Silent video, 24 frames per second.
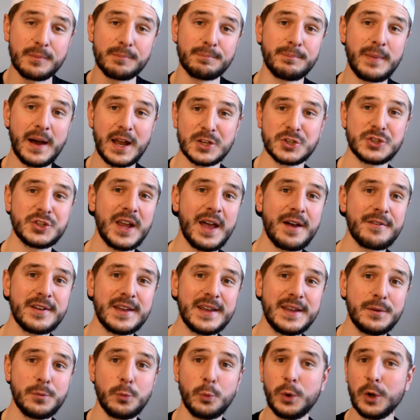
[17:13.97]
My
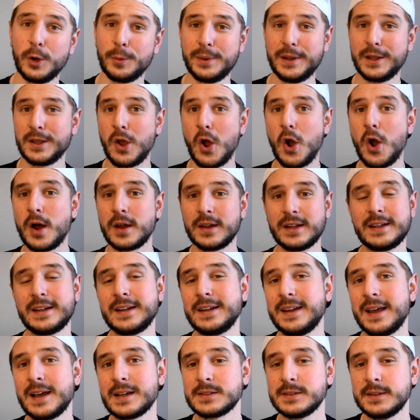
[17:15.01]
Chevy will be gone in
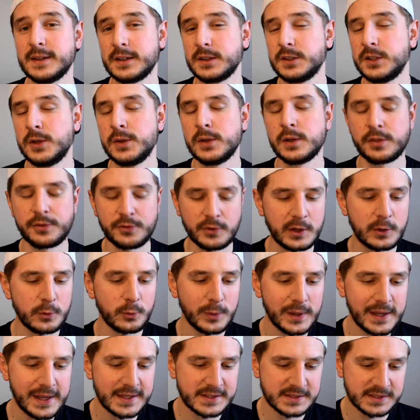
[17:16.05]
the next like 2 to 3
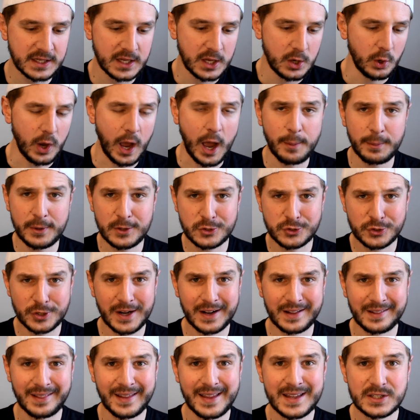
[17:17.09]
weeks. I'll be
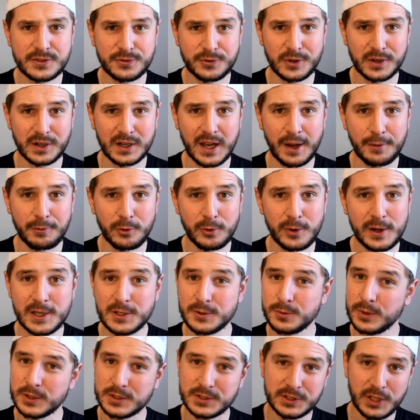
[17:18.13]
truckless for a couple
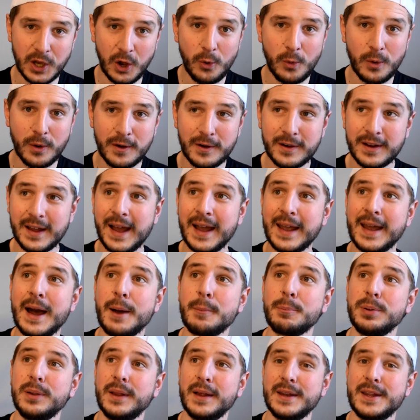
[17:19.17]
weeks, which don't worry, I
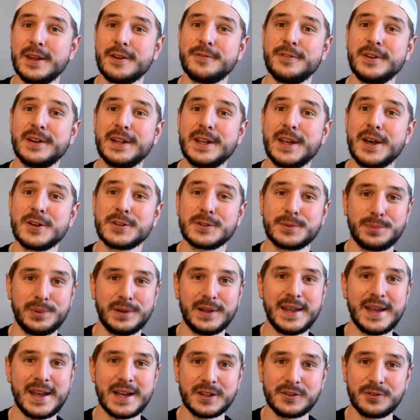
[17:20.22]
got plenty of videos
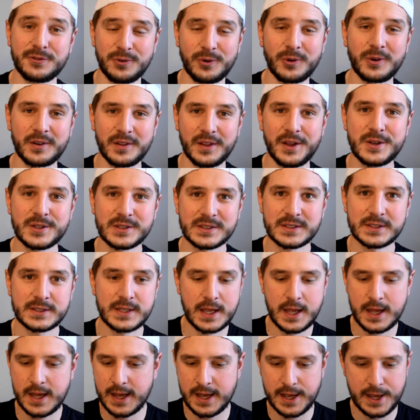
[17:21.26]
planned for those
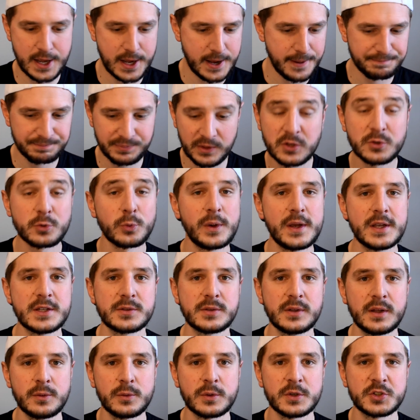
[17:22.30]

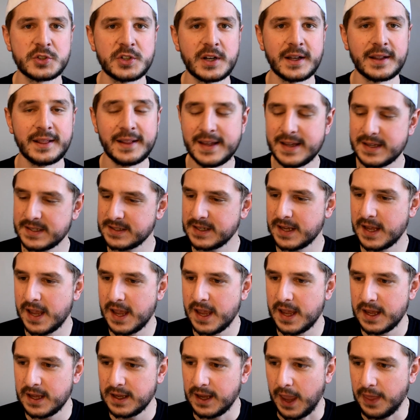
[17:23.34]
weeks that we're truckless.
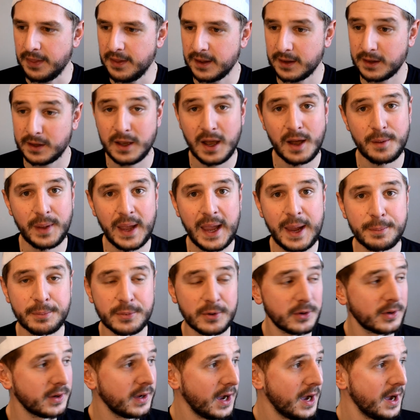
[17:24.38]
And then come
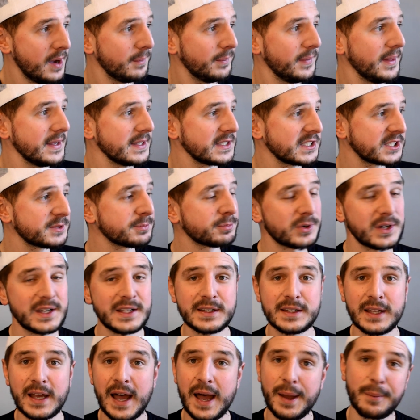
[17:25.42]
April, come
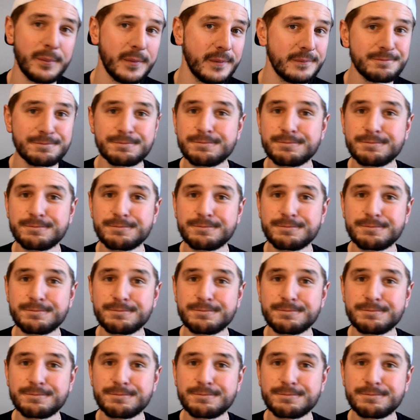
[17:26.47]
springtime,